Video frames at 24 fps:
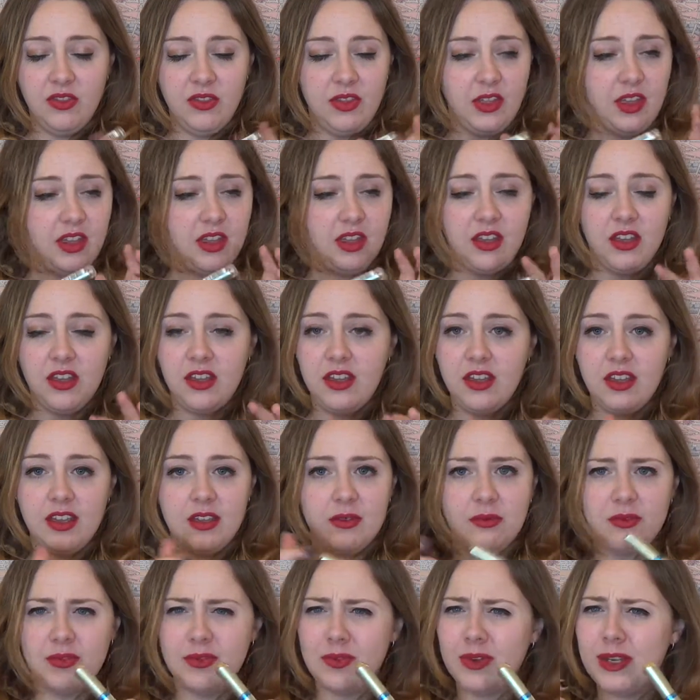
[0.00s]

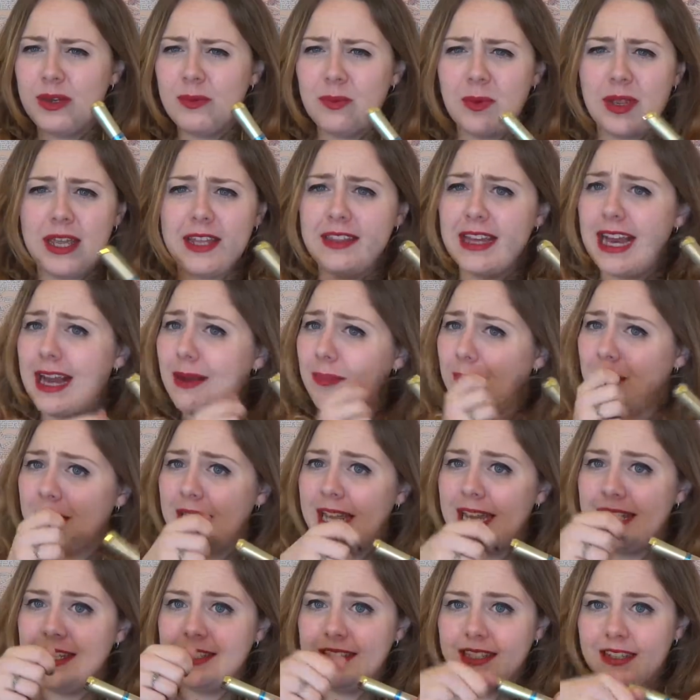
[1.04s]
it was really weird, the
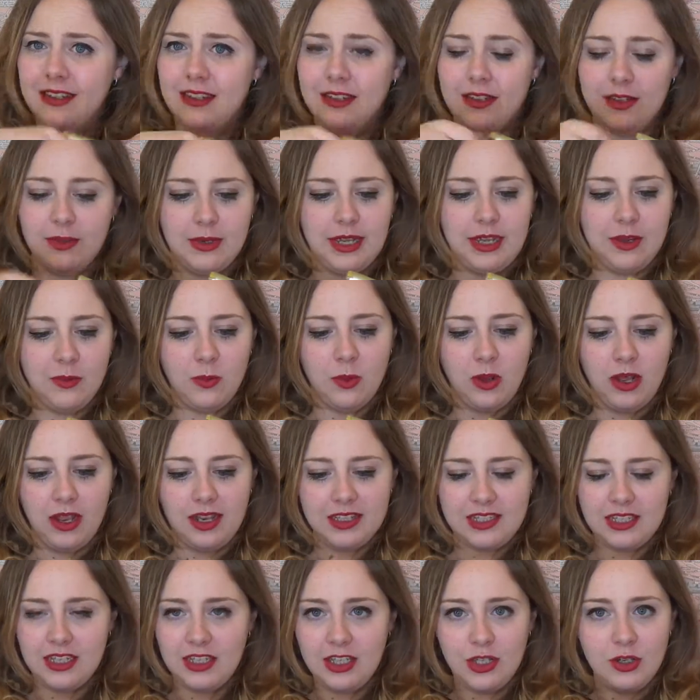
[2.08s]
applicator, the way it
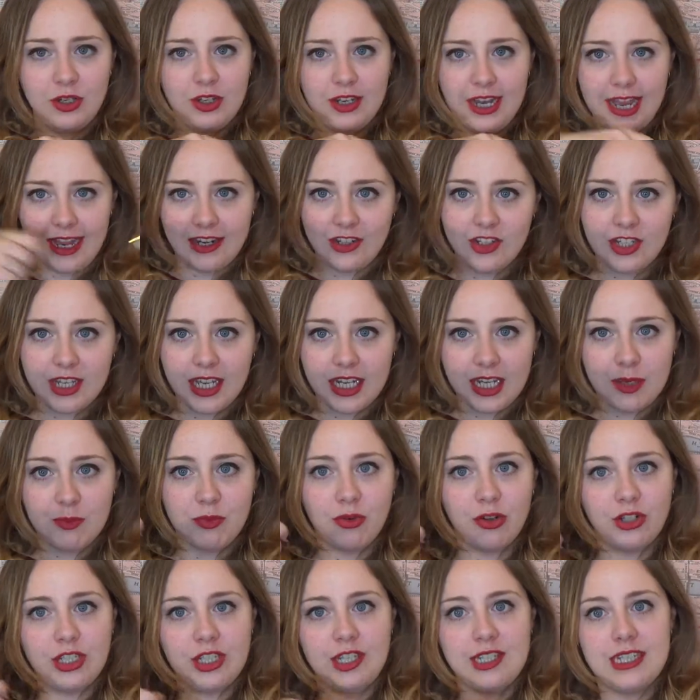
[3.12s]
worked, you couldn't actually get any
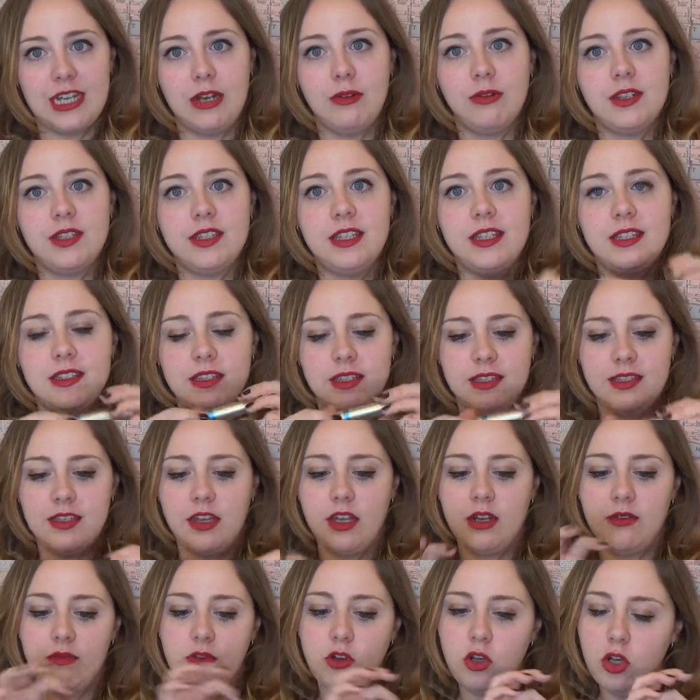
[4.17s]
product out, whereas this is
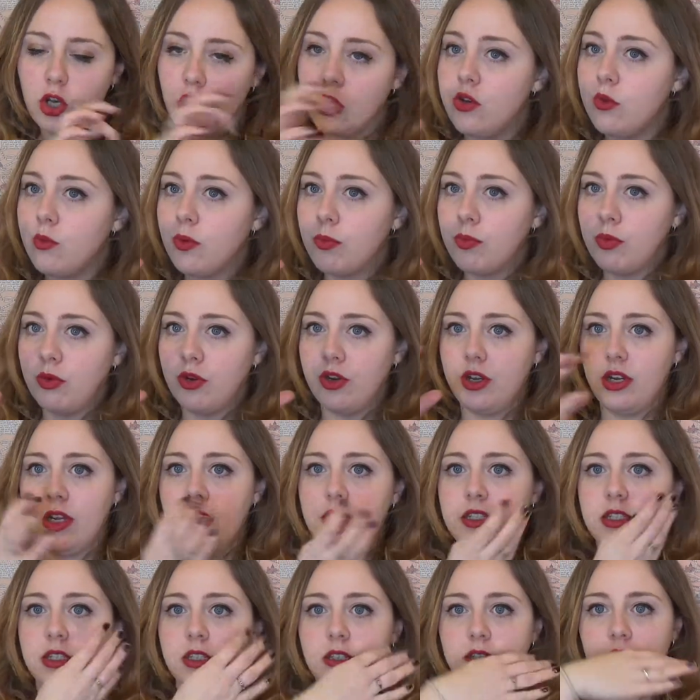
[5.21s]
kind of loaded with
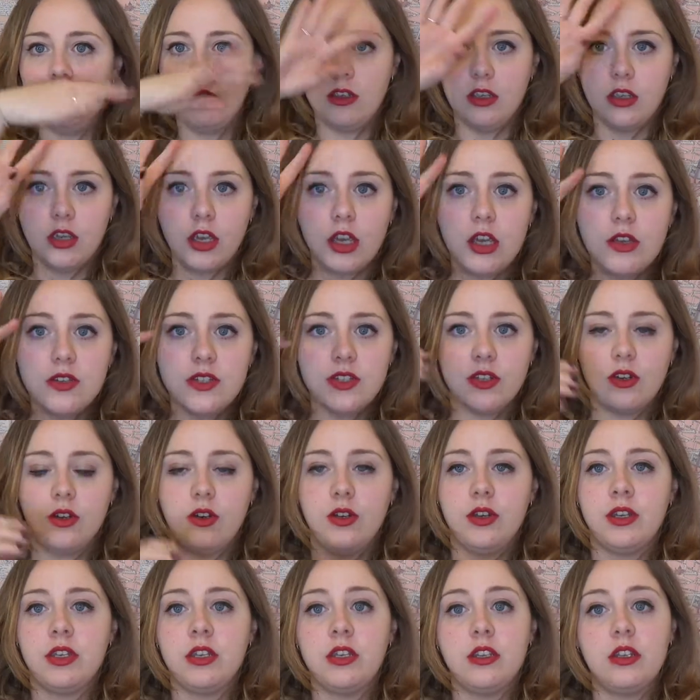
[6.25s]
product. You can coat it
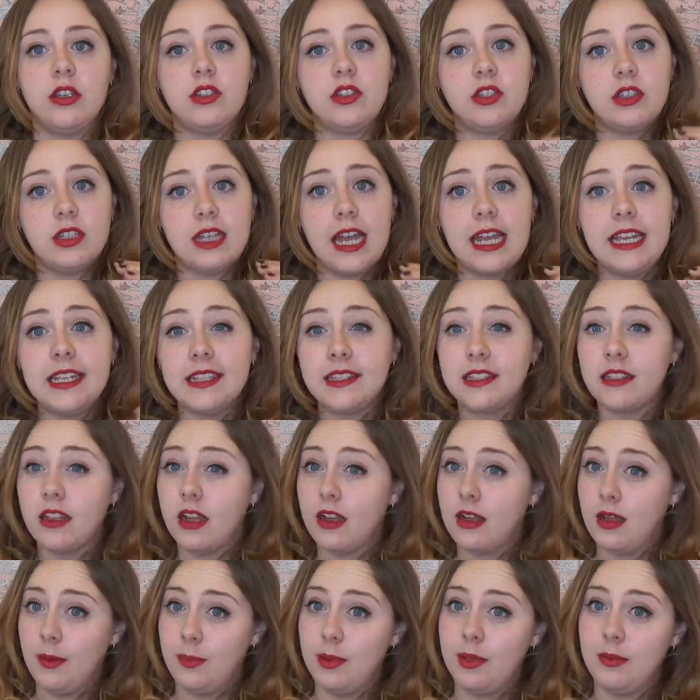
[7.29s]
on, it takes a
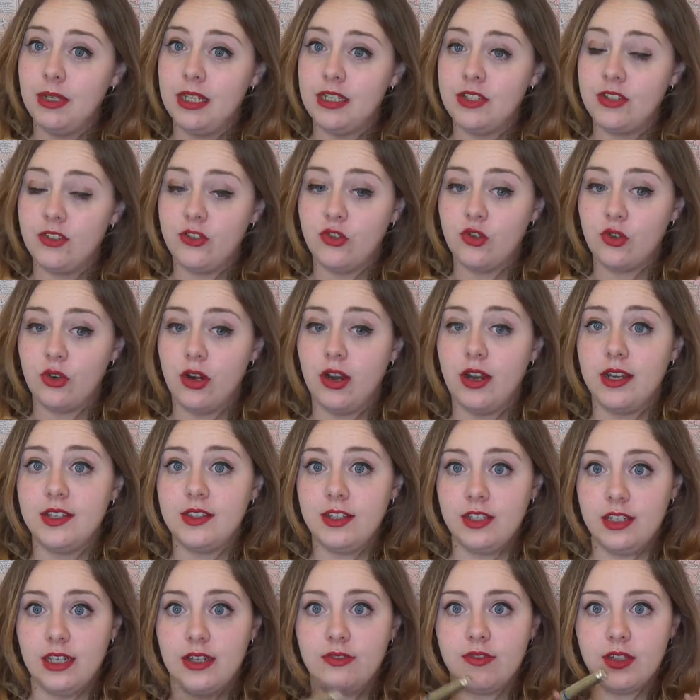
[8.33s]
couple of minutes to dry,
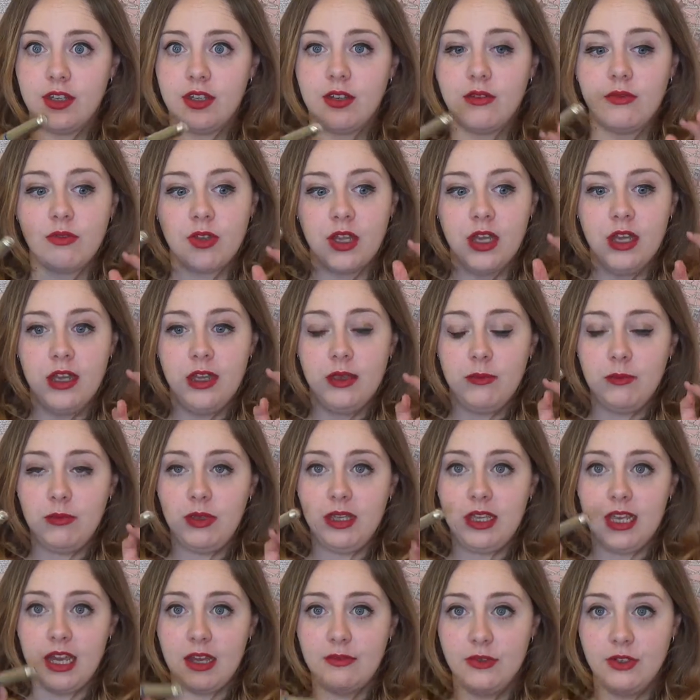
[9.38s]
so you have to kind of be
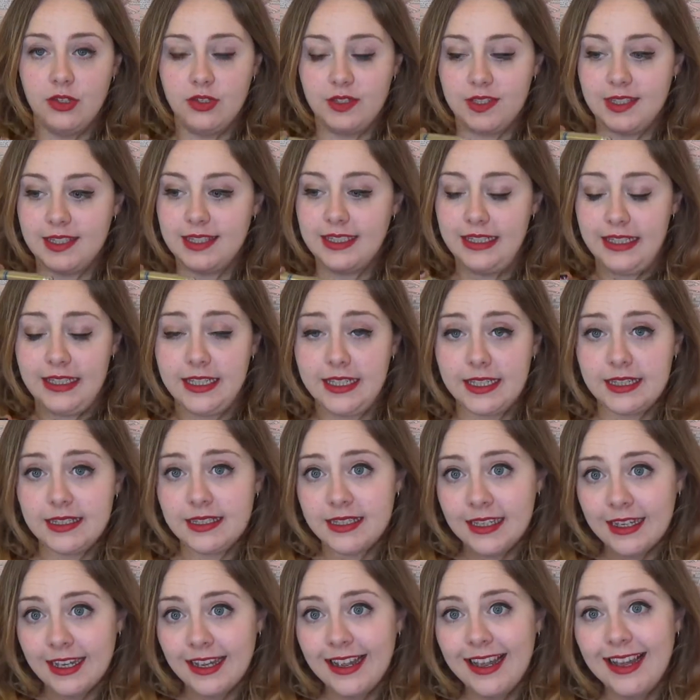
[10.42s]
careful not to
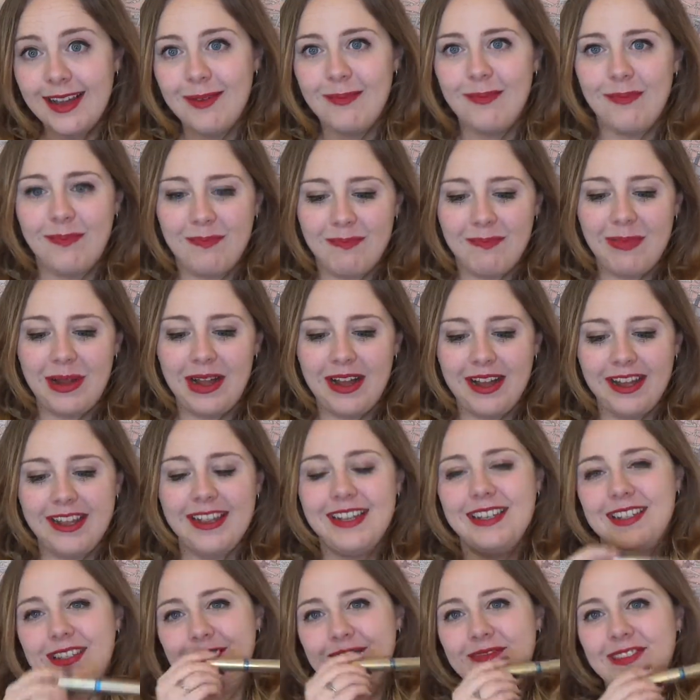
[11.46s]
sneeze, but
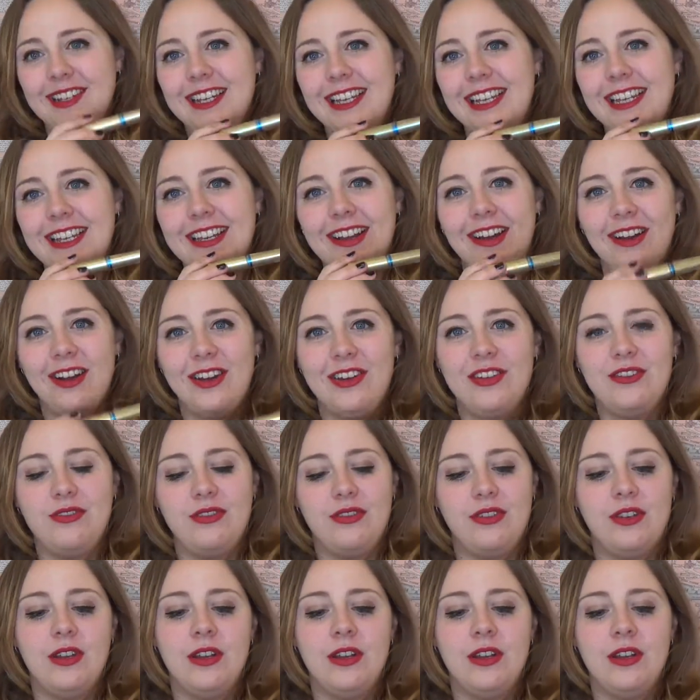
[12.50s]
it's a really kind of,